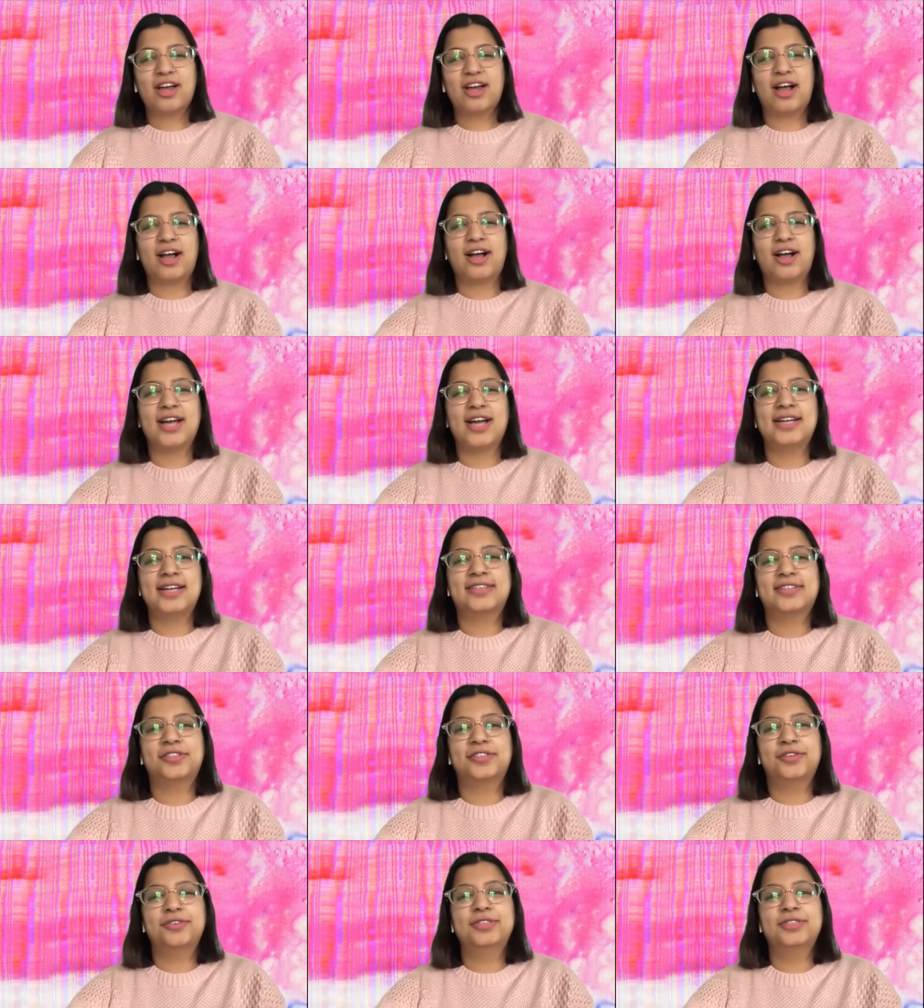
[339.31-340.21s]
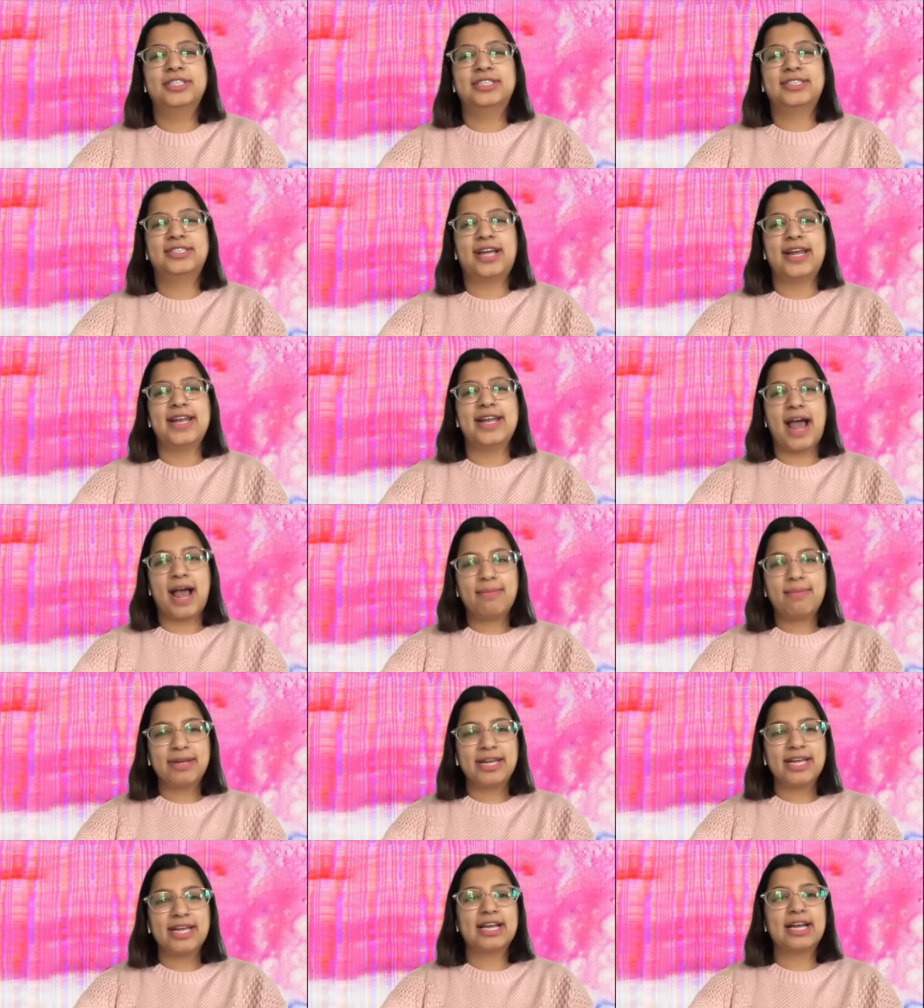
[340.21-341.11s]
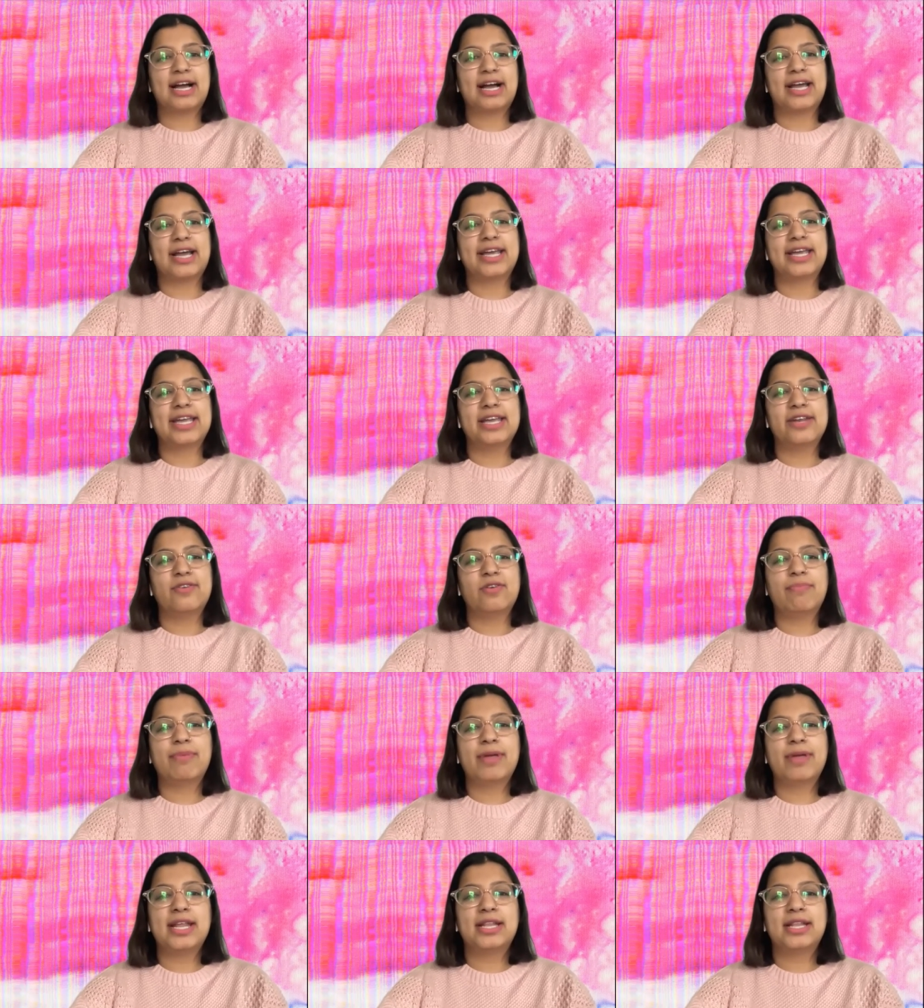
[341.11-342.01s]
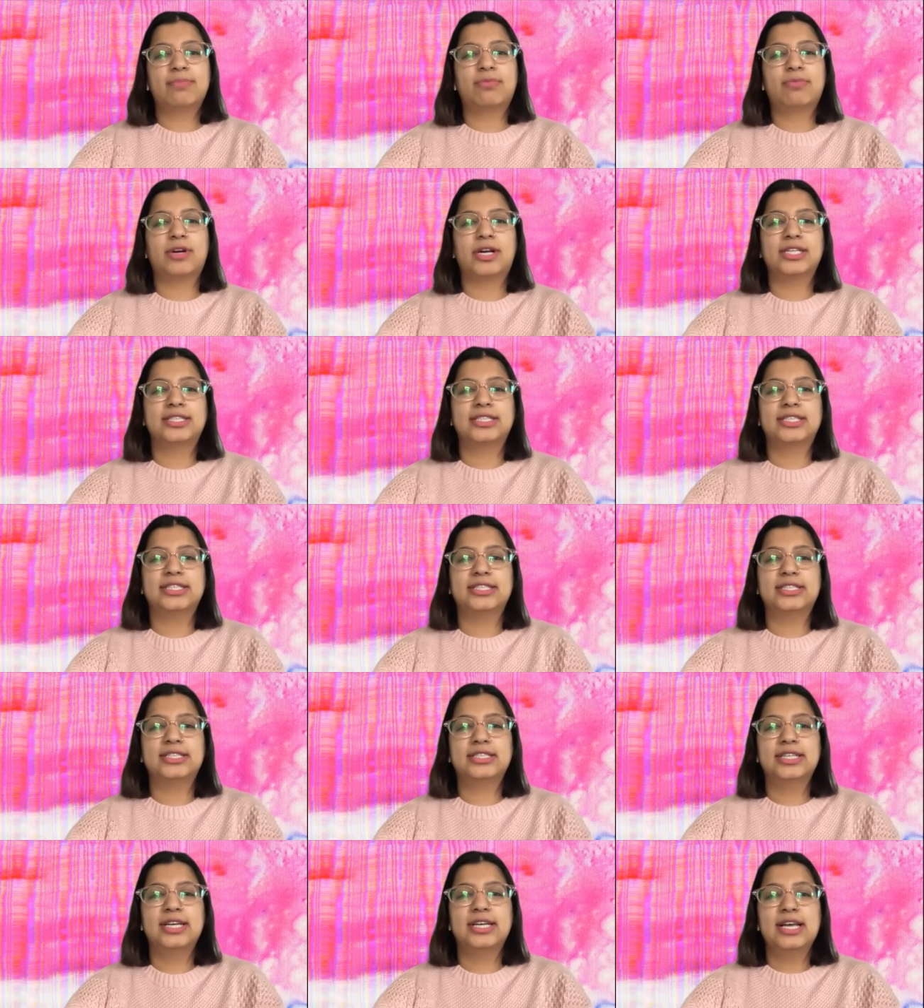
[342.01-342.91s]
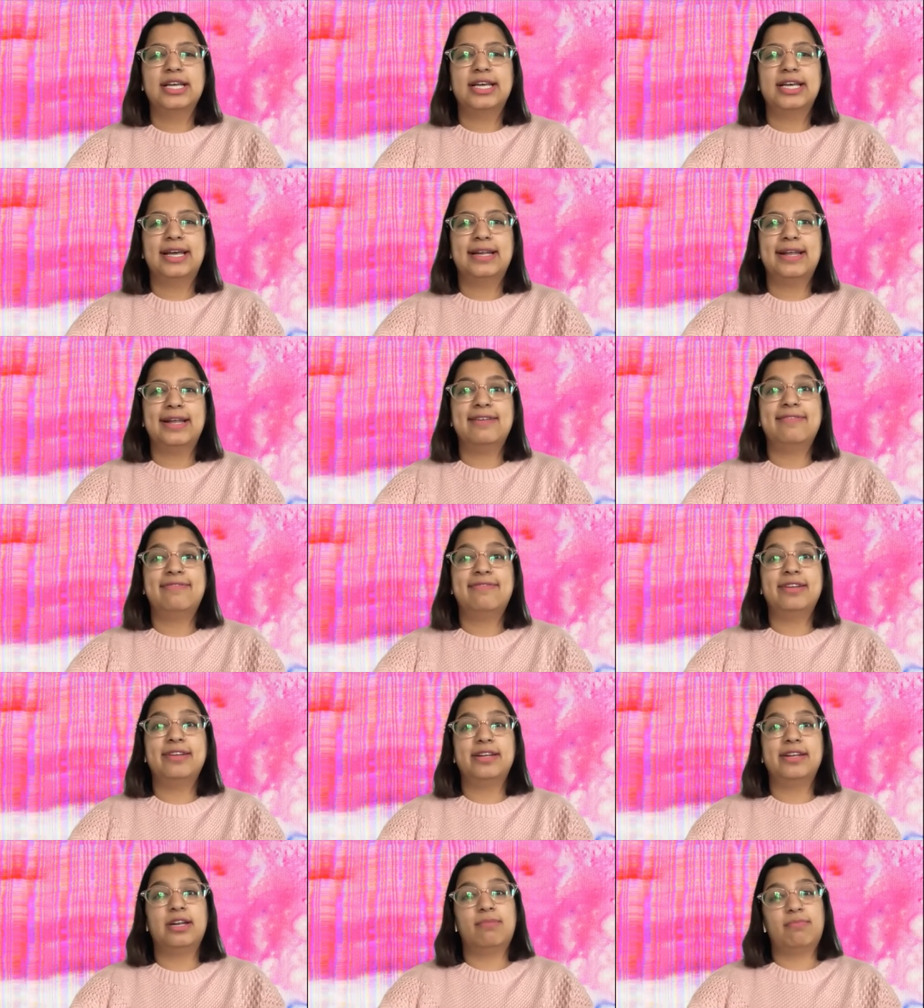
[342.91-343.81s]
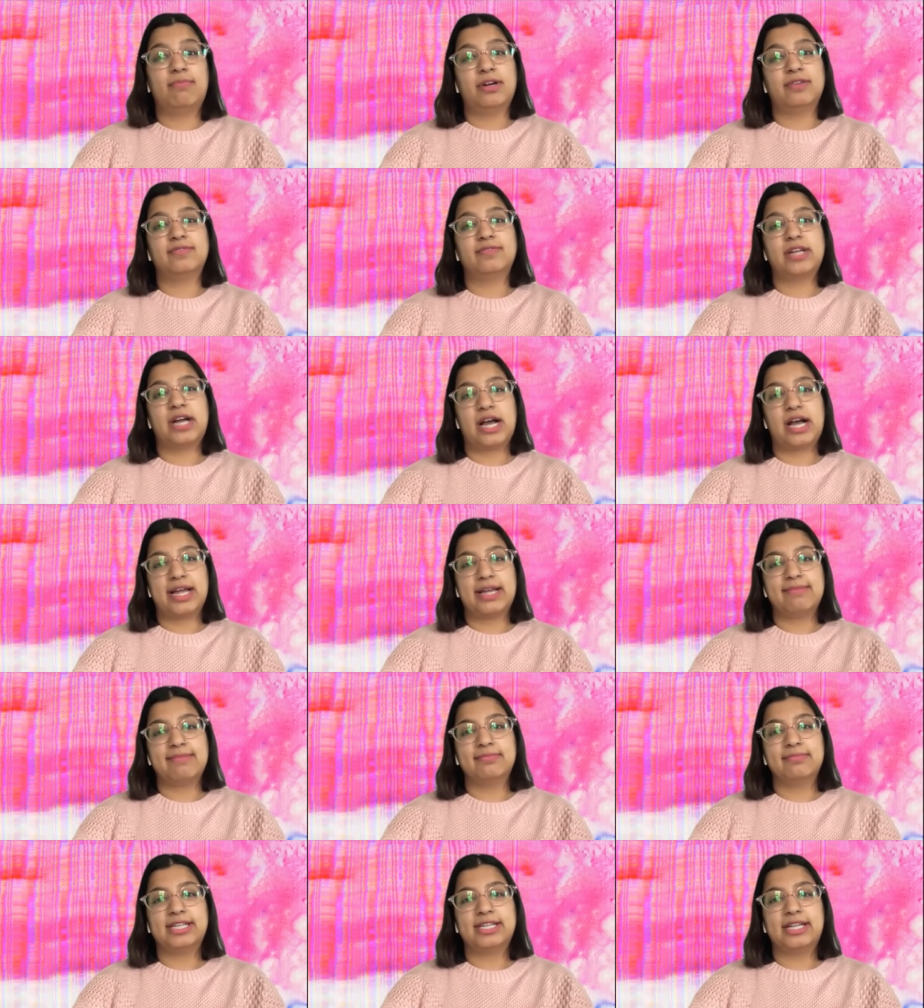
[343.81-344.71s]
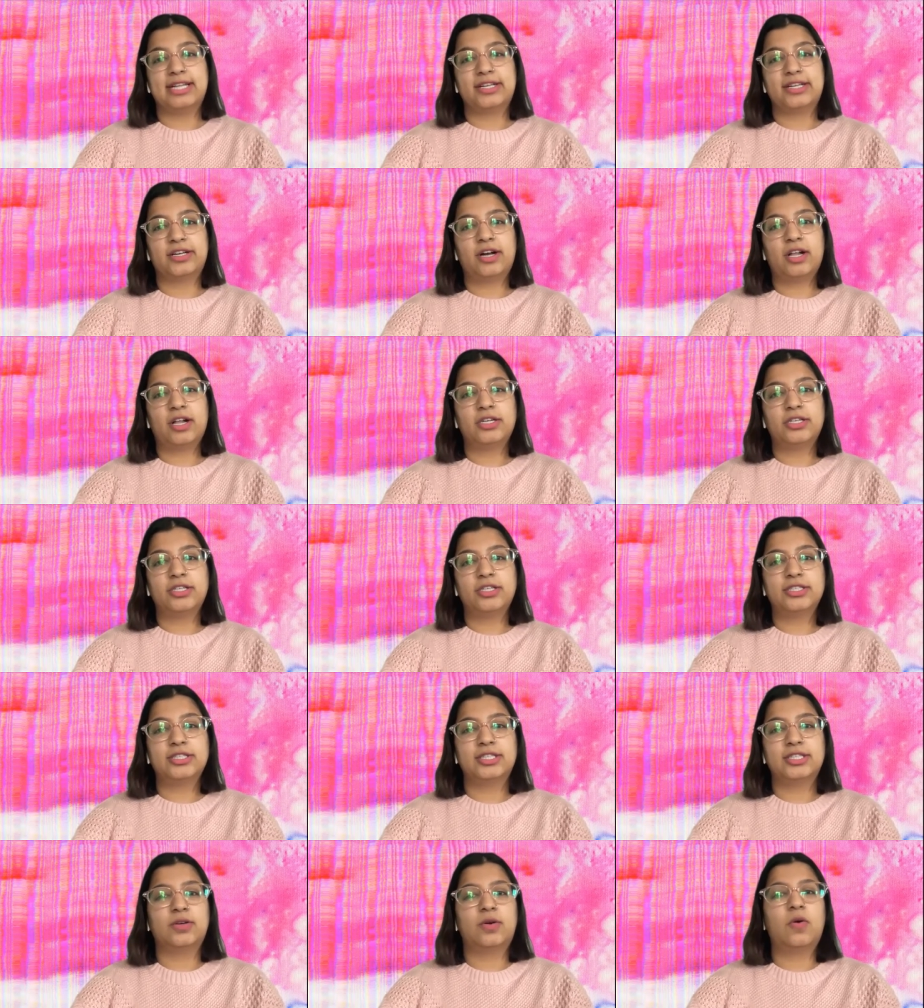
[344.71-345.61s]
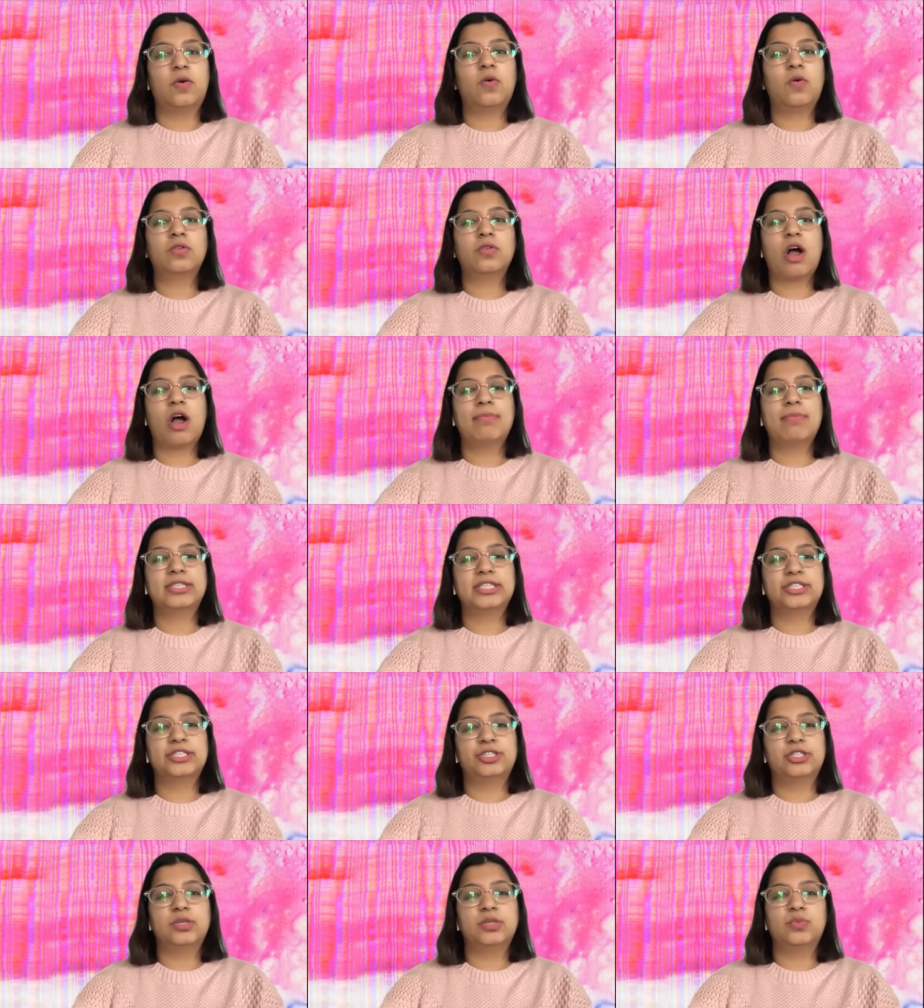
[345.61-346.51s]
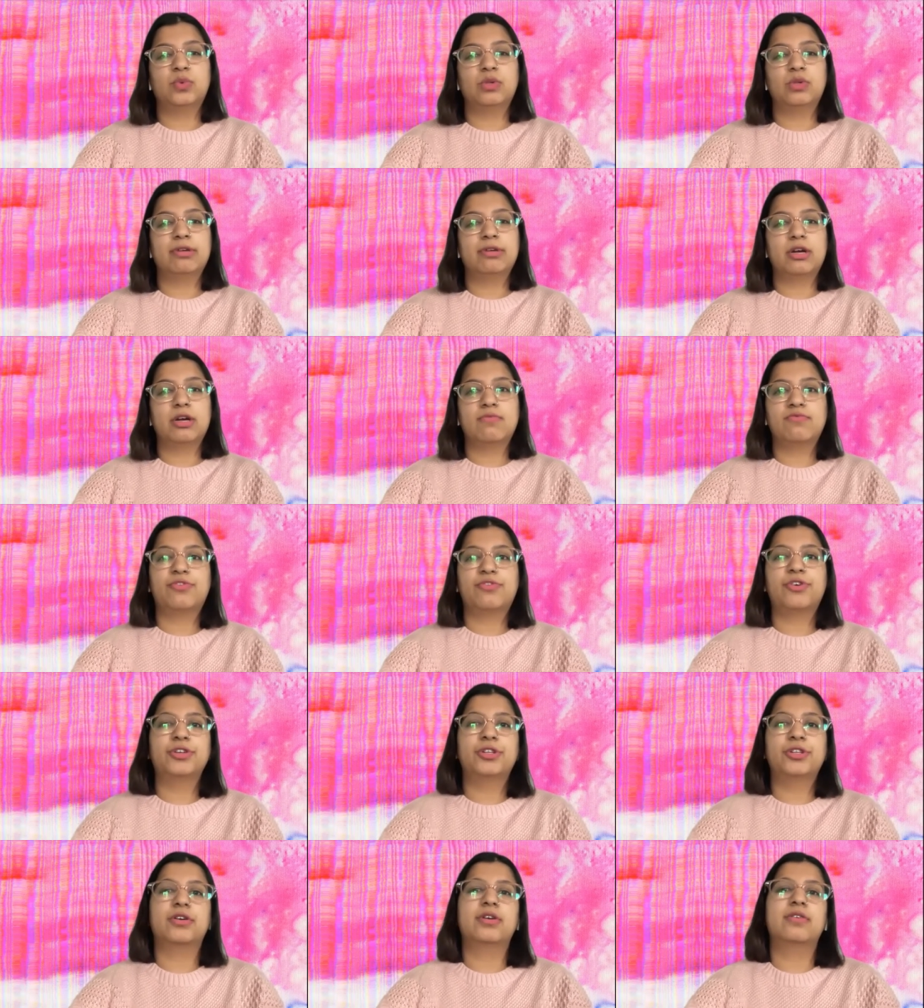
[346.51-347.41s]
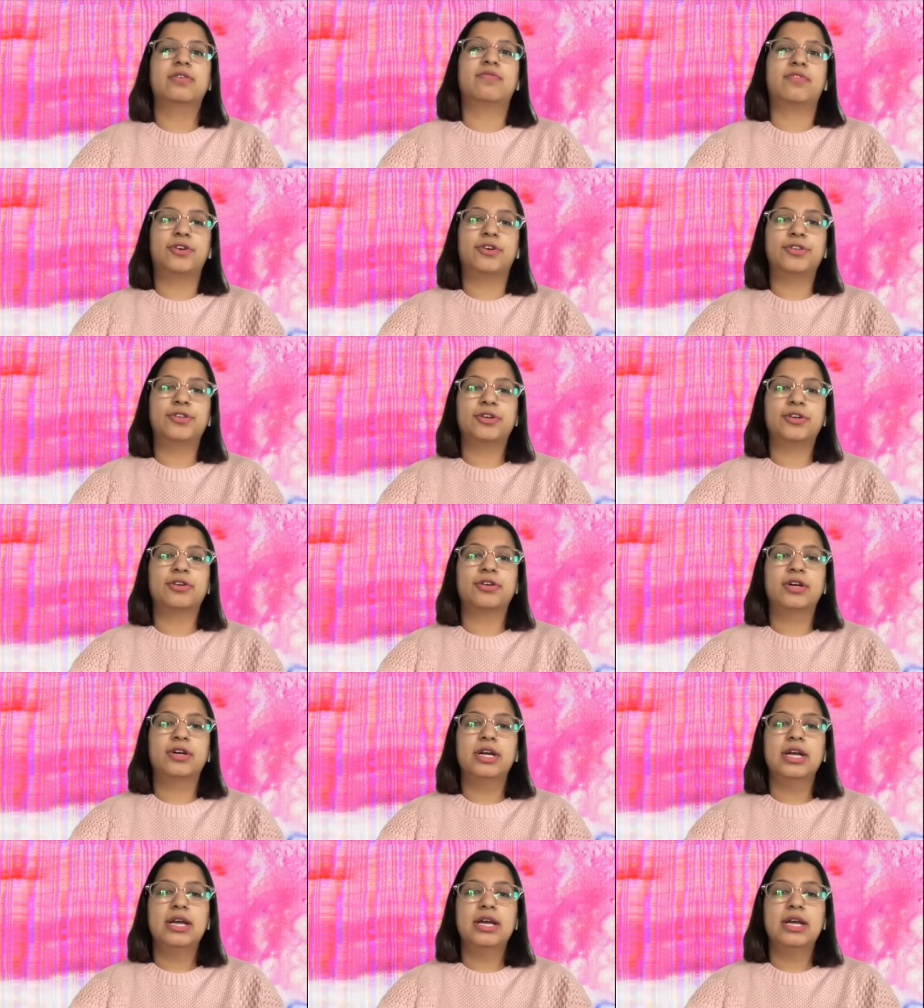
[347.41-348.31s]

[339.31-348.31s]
And so through this dynamic, I can repeat the process an infinite number of times, and the colors and the whole composition will become further and further